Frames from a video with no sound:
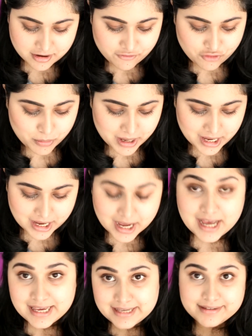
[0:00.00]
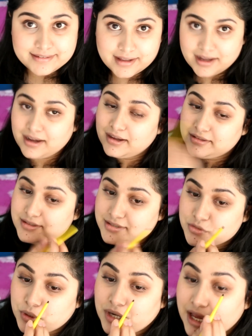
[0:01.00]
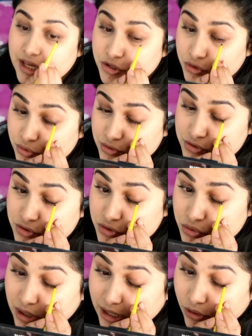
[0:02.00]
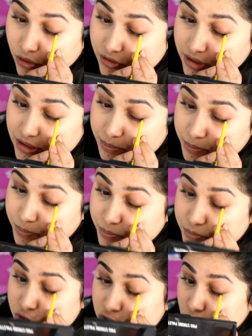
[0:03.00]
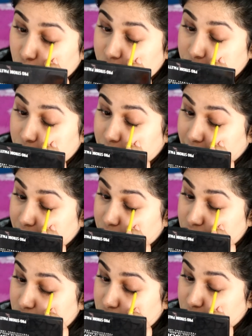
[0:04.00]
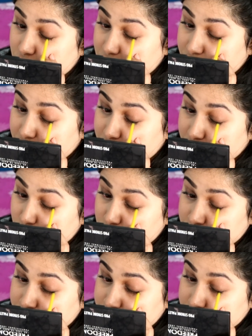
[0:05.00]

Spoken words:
For my eyes, this is what I used to do. I already showed you what I used to do in a video.